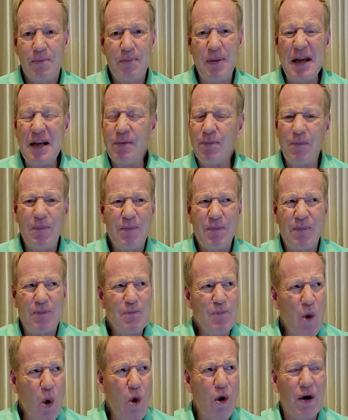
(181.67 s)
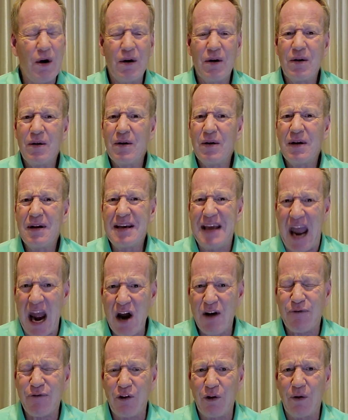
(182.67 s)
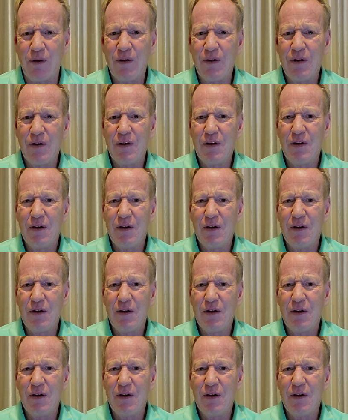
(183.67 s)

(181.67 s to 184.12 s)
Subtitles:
Be more careful